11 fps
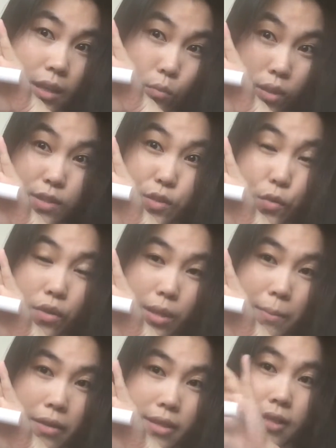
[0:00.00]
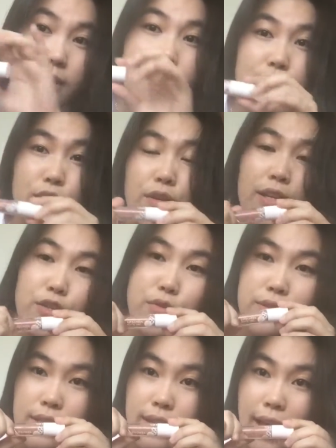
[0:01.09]
And what's cool about this is you can
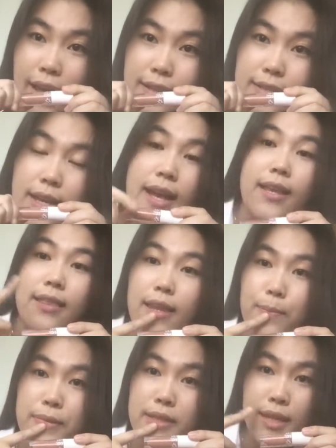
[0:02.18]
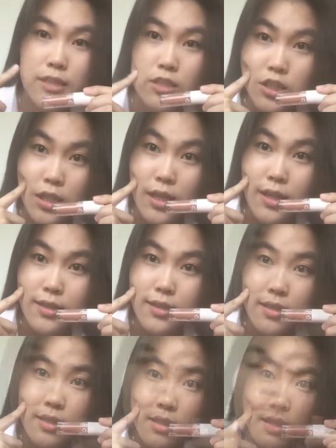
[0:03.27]
use it as lips and
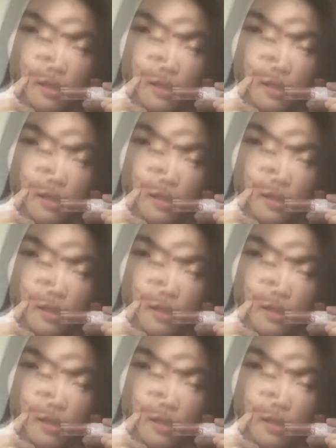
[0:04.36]
cheeks.